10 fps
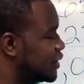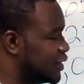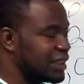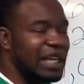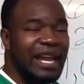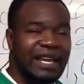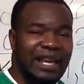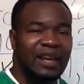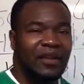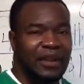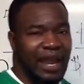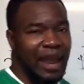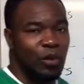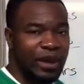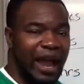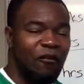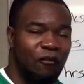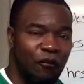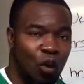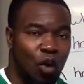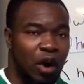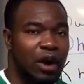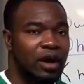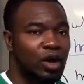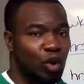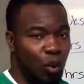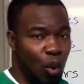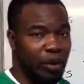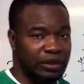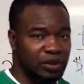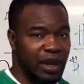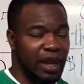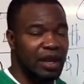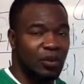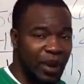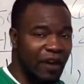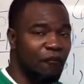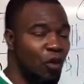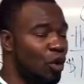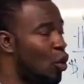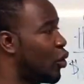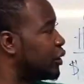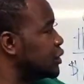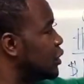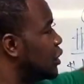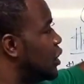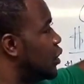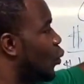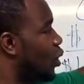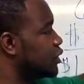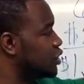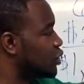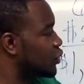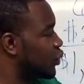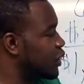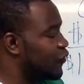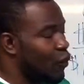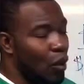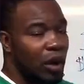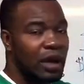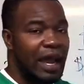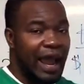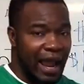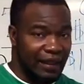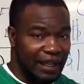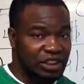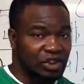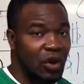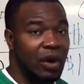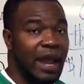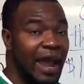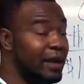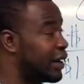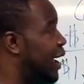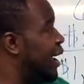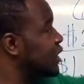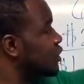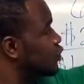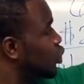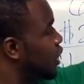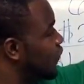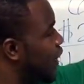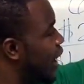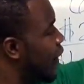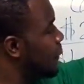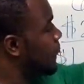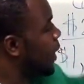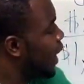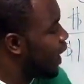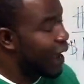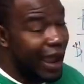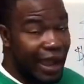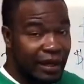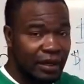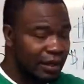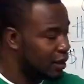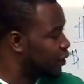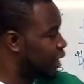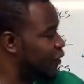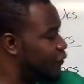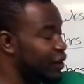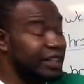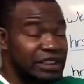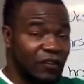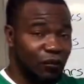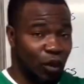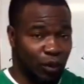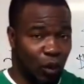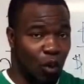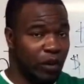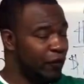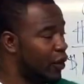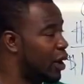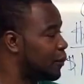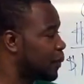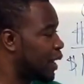Just like any other game, we got four quarters, okay? We have four quarters. One, two, three, four and they start at the age of 25 and it finished in the fourth quarter from